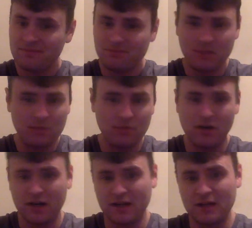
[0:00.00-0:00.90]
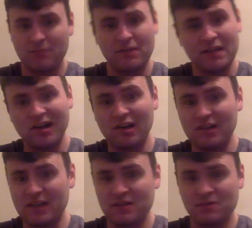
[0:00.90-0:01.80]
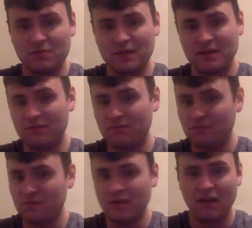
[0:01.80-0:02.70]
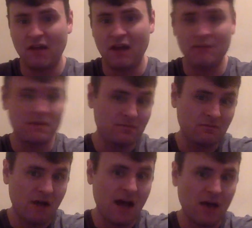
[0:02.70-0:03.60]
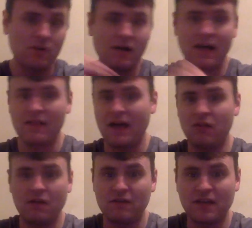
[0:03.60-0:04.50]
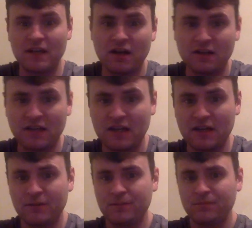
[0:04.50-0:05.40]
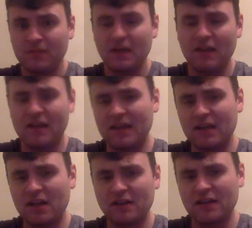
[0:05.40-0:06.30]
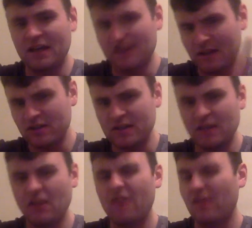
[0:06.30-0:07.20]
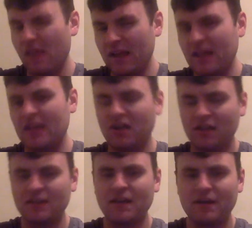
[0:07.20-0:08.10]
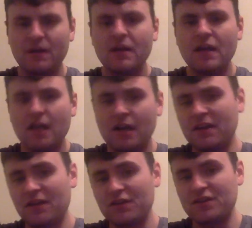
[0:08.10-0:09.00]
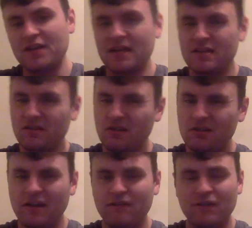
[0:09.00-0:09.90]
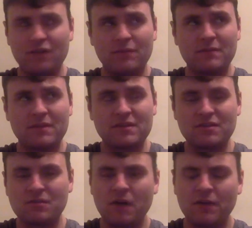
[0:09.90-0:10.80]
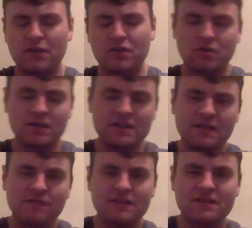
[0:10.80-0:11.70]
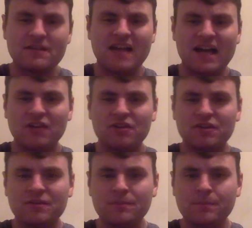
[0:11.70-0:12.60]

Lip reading: people aren't going to play Galladay this week, or not a lot of people. I will. I love Kenny Galladay here. I like Kenny Galladay. I shouldn't say love. I like Kenny Galladay. And on the other side, it's a little tough here, man, because while the Detroit defense is not good,